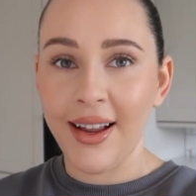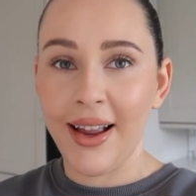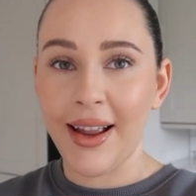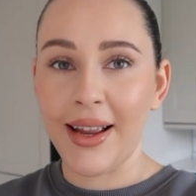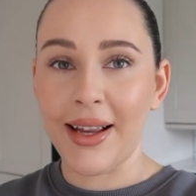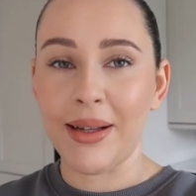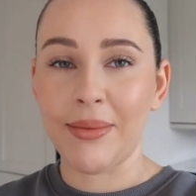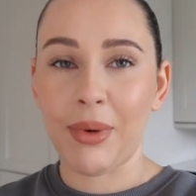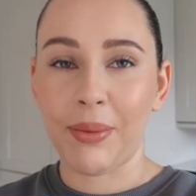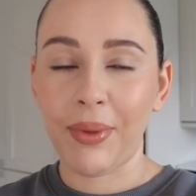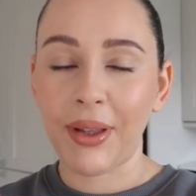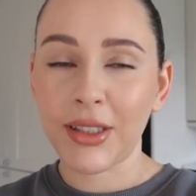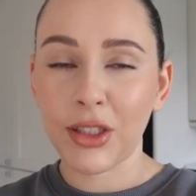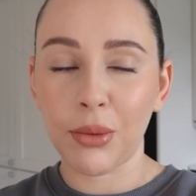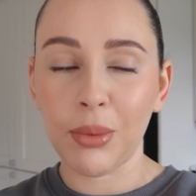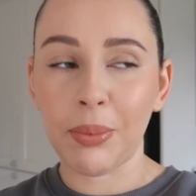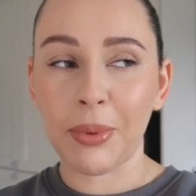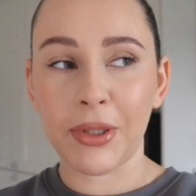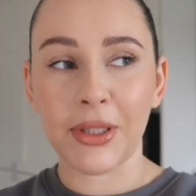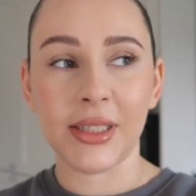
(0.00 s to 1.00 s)
I'm that
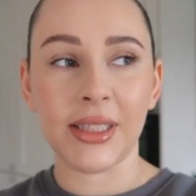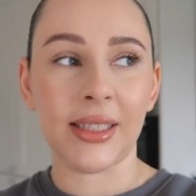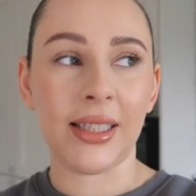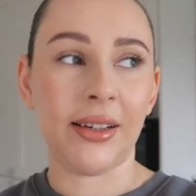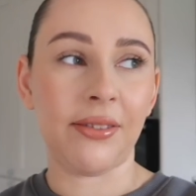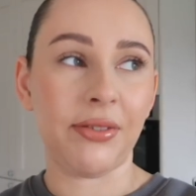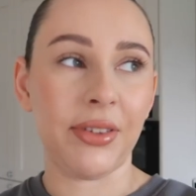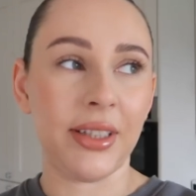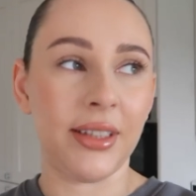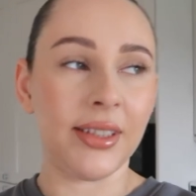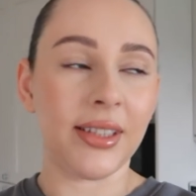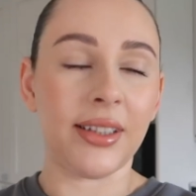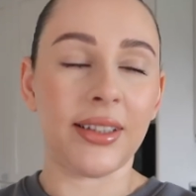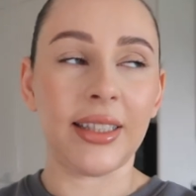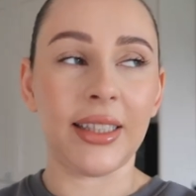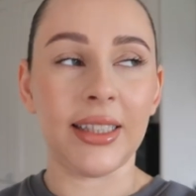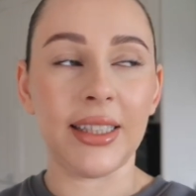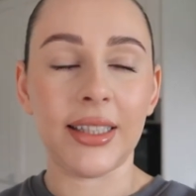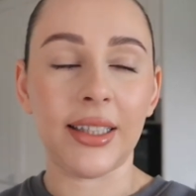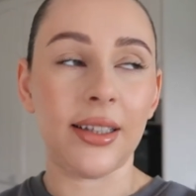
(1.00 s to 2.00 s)
type of person that feels like
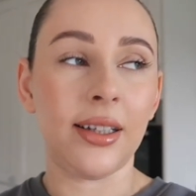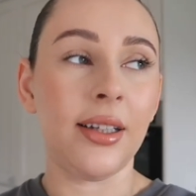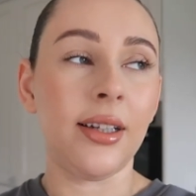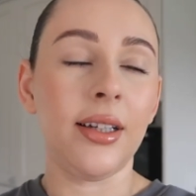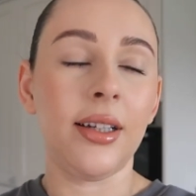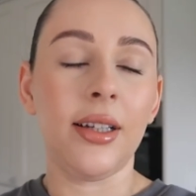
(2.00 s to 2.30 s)
they need a